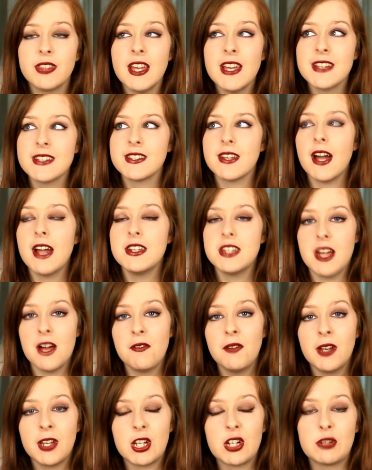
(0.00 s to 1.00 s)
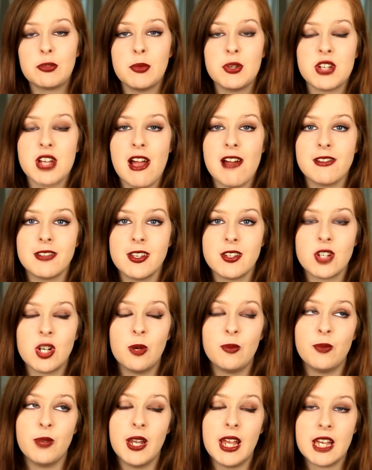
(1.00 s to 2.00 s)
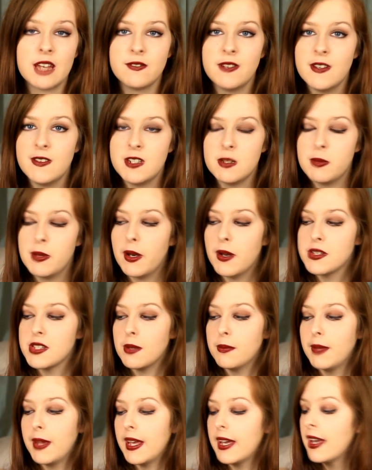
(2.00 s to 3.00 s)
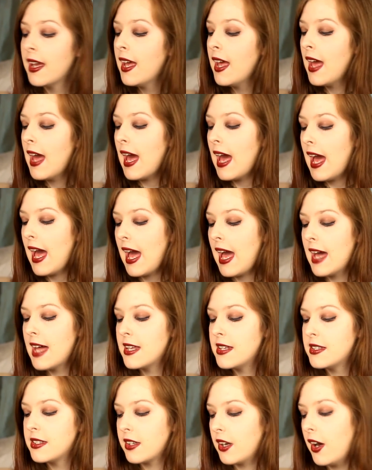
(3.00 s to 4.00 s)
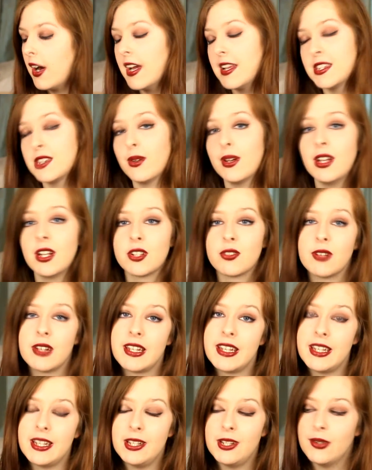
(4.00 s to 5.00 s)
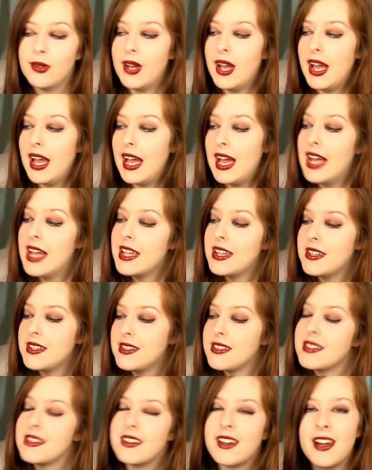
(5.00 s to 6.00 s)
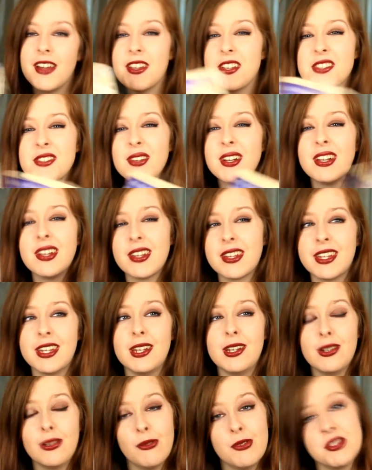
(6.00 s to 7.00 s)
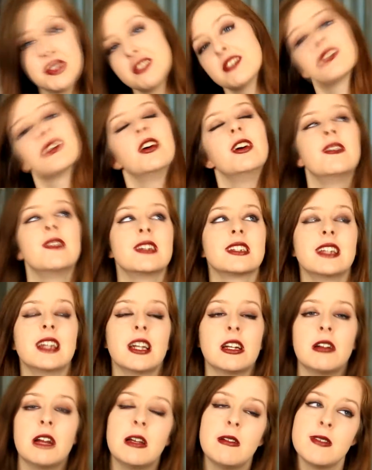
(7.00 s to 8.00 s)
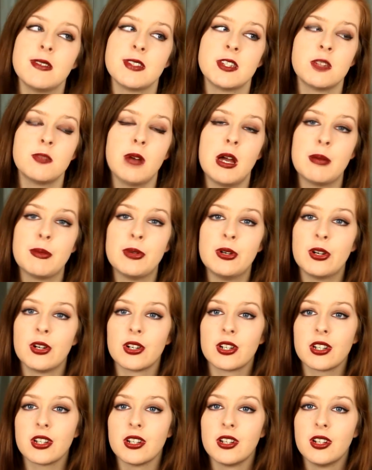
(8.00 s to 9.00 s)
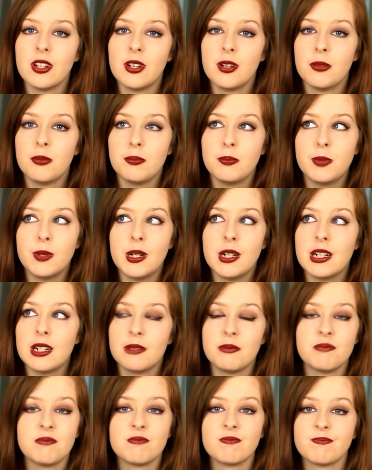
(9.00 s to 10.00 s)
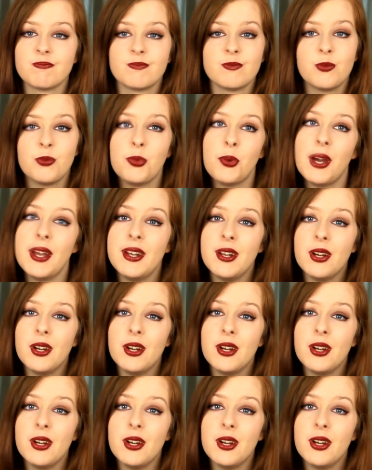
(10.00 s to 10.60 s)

This I definitely got from a charity shop for like 50p or something, and I just thought it looked really cute, and I just thought it looked cute, which is obviously a great reason to buy a book, but why